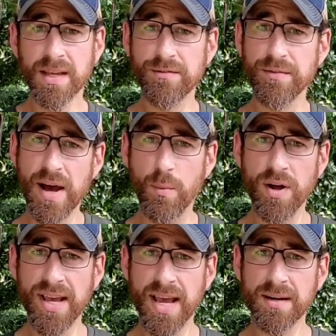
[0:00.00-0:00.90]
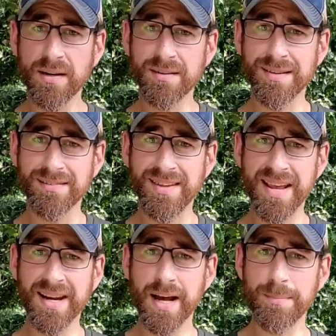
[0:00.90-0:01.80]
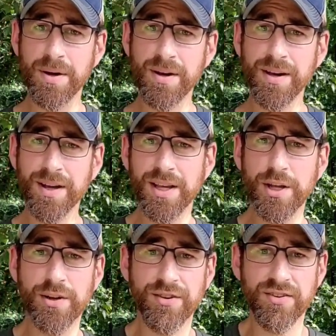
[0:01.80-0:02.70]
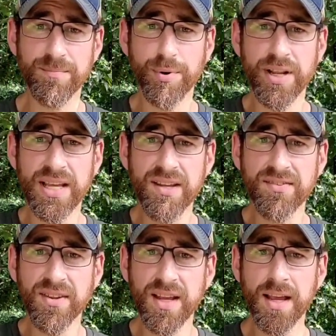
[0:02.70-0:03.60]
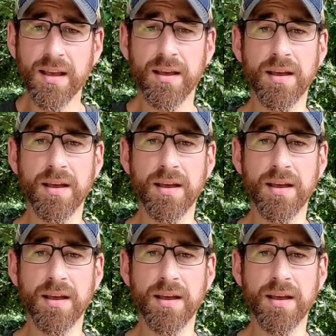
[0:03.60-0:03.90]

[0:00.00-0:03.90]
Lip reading: if you've got one hand that's taken up, you can just pretty easily